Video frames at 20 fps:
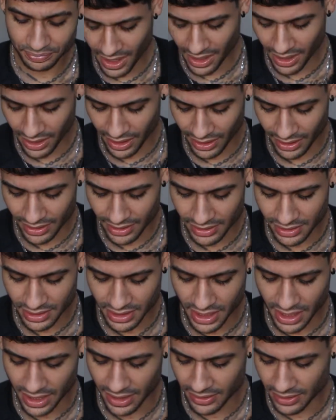And
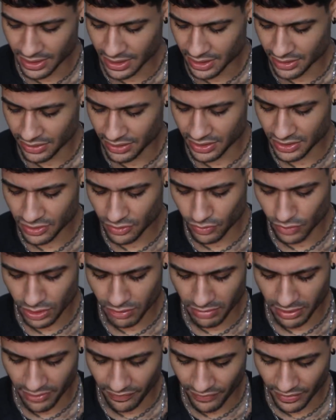yeah, these are one
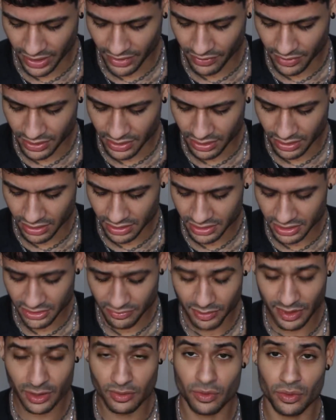of my favorite dunks.
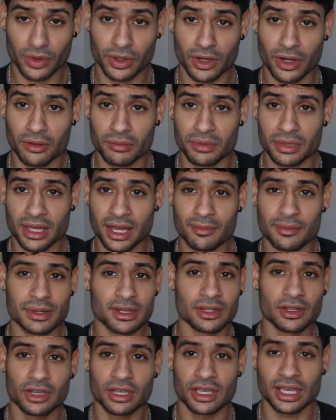They've been growing on me. I've
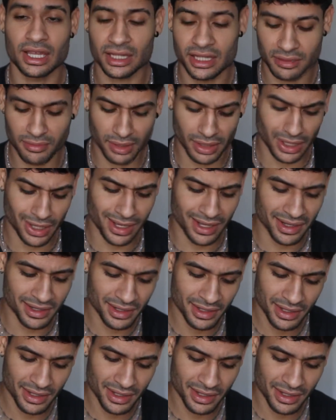been looking at them a lot.